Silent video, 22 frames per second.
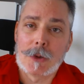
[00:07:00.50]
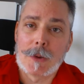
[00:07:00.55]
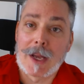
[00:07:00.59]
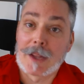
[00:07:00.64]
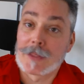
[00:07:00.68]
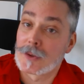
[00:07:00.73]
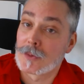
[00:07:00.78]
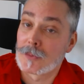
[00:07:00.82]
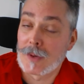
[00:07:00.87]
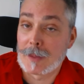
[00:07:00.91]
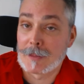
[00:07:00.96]

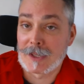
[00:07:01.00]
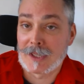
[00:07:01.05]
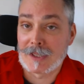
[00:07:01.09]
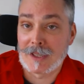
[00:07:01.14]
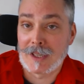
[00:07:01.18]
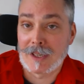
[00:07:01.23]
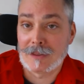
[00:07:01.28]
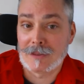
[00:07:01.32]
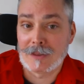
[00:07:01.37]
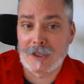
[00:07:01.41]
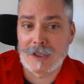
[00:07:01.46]
at the remnant
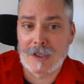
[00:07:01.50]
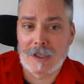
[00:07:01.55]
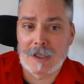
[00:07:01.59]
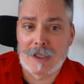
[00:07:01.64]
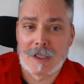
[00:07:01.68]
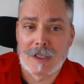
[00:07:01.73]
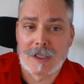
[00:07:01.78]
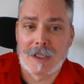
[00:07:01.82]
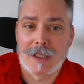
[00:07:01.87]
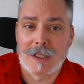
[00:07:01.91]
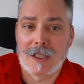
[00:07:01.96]

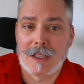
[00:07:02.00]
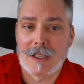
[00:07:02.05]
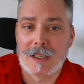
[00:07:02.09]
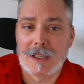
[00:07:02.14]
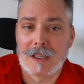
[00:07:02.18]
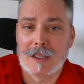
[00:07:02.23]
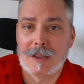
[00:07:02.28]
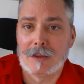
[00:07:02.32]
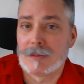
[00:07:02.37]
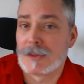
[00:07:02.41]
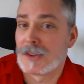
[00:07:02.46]
level.
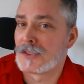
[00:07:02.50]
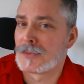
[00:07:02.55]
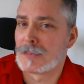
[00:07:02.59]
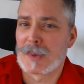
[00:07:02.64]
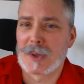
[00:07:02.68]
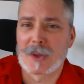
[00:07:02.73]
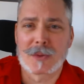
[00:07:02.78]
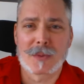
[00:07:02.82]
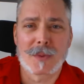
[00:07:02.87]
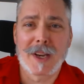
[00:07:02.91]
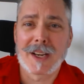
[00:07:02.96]
That's
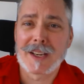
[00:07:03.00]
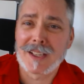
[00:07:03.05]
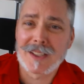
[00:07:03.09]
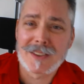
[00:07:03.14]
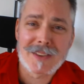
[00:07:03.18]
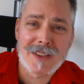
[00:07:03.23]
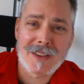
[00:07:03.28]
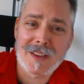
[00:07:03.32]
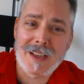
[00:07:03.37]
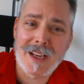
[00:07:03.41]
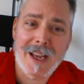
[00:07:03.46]
built right
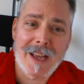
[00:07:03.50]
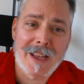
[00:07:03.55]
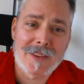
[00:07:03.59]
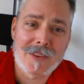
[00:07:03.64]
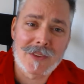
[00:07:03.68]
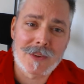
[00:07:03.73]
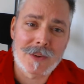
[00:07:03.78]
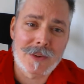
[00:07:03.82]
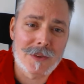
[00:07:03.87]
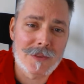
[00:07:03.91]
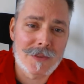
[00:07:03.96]
into the ad
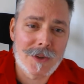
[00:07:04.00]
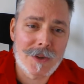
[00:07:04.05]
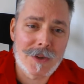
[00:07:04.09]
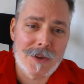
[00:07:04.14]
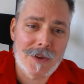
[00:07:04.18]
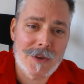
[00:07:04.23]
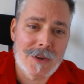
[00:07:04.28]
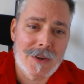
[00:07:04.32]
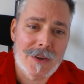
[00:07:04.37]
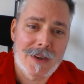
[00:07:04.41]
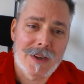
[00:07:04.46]

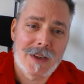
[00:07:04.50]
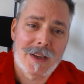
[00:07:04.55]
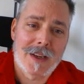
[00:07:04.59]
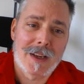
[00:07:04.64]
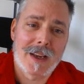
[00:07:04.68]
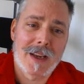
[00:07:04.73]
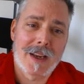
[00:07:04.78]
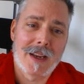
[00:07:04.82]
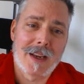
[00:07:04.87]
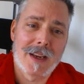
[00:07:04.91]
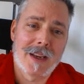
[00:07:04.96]
server.
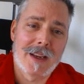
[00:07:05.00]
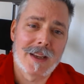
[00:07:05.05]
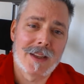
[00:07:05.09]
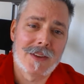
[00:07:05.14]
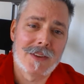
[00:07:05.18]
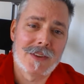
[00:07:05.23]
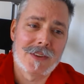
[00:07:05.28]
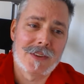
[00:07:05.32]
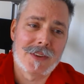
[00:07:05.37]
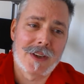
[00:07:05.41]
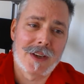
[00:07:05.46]

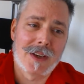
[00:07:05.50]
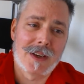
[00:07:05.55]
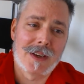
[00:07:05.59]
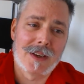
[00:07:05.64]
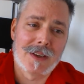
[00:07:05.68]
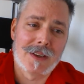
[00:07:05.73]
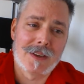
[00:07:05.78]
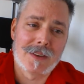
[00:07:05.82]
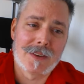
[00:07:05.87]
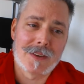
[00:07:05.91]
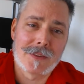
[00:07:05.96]
And
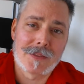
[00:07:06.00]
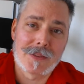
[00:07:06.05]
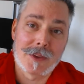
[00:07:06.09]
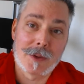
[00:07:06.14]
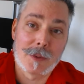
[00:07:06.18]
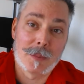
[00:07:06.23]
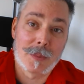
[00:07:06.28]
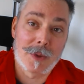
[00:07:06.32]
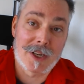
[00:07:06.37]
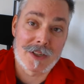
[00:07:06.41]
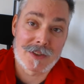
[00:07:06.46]
if
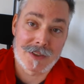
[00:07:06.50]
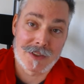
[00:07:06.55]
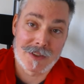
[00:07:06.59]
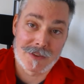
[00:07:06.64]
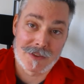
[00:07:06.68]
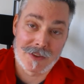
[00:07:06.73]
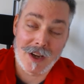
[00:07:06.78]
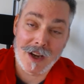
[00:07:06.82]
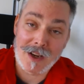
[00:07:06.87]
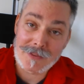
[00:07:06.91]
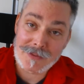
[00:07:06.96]
the impression
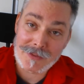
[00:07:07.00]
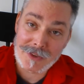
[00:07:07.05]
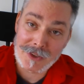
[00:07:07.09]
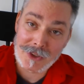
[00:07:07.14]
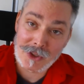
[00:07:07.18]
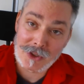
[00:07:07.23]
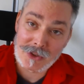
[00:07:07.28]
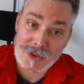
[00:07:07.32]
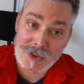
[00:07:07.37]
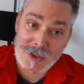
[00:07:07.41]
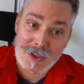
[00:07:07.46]
is not
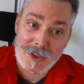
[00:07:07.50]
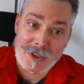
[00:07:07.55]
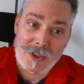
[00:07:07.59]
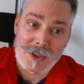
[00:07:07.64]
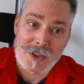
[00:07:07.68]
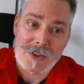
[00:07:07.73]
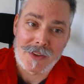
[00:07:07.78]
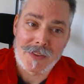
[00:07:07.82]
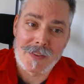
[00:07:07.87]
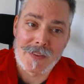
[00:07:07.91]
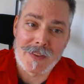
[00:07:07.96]
filled,
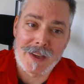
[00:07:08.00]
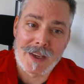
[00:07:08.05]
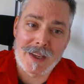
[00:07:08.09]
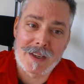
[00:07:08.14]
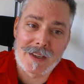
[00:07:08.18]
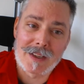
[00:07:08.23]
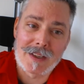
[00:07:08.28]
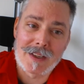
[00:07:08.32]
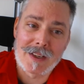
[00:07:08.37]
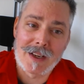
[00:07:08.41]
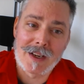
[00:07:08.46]

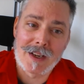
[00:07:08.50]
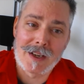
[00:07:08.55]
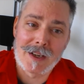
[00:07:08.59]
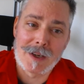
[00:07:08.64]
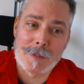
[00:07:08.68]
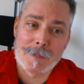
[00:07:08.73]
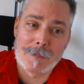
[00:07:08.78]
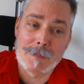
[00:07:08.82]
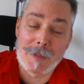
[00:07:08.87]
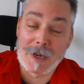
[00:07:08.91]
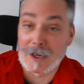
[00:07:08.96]
then
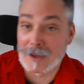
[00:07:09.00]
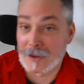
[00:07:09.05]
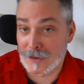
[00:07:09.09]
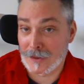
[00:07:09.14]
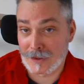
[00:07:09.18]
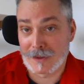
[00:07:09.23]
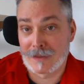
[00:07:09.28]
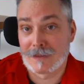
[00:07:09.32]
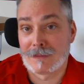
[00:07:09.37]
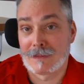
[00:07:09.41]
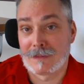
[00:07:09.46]
by
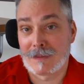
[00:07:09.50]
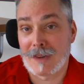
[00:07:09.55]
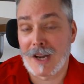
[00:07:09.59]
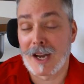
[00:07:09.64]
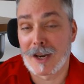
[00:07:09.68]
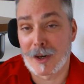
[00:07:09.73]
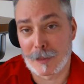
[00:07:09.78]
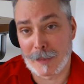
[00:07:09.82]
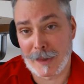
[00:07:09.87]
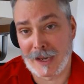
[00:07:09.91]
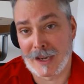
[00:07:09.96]
other
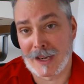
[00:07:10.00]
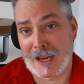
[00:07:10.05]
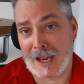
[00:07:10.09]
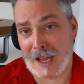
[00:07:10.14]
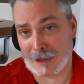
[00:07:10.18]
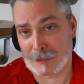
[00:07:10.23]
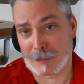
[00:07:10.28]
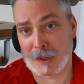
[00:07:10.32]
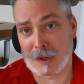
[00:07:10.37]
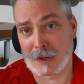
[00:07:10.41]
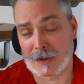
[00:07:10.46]
higher paying
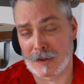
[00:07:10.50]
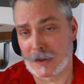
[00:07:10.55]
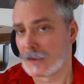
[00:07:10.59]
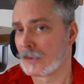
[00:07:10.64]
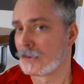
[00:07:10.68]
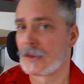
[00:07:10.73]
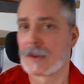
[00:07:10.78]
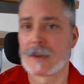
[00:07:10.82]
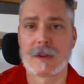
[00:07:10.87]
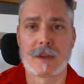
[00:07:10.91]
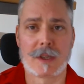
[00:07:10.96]
ad
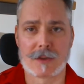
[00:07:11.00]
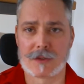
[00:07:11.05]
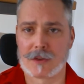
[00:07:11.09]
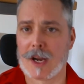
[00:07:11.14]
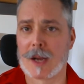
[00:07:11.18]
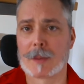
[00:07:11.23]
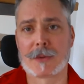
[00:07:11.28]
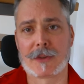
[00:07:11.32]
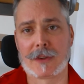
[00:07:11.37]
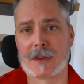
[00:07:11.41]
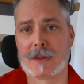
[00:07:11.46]
partners, it
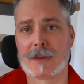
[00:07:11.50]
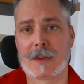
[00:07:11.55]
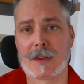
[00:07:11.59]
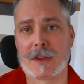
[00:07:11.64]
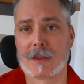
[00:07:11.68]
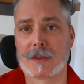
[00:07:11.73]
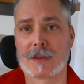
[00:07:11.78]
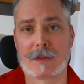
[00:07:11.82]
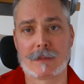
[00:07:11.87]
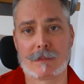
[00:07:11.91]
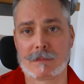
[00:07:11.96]
drops into
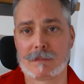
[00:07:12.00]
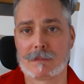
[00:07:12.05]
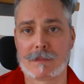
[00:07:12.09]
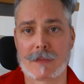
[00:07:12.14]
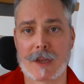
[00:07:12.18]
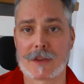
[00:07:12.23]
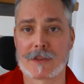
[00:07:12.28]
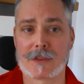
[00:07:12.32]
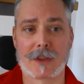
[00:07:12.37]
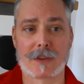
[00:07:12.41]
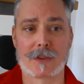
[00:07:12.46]
this
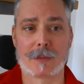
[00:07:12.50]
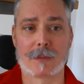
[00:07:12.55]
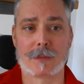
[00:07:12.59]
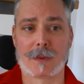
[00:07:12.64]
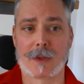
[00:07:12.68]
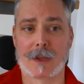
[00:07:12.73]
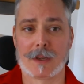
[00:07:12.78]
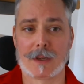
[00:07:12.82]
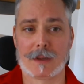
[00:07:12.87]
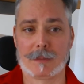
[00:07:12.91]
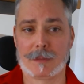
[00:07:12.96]

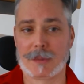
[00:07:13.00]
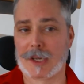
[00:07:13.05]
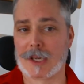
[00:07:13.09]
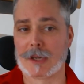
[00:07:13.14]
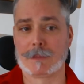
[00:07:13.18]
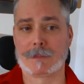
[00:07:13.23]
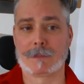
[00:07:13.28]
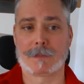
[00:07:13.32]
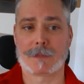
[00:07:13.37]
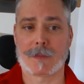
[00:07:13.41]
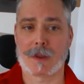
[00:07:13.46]
SSP.
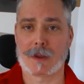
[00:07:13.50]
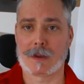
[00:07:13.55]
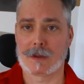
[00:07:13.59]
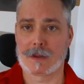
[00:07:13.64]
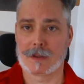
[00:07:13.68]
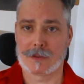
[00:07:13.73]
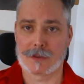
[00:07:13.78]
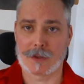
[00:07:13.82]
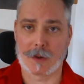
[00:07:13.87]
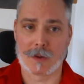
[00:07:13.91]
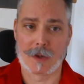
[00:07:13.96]

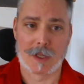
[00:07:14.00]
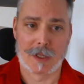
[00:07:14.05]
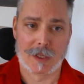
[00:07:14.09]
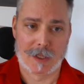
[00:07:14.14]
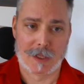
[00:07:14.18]
So